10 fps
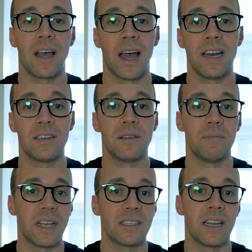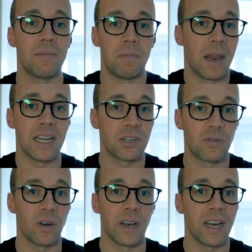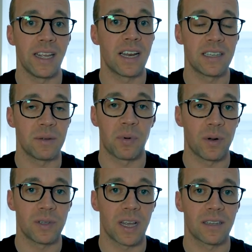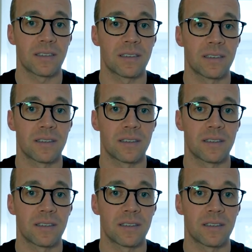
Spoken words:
and mix in later on in the editing process.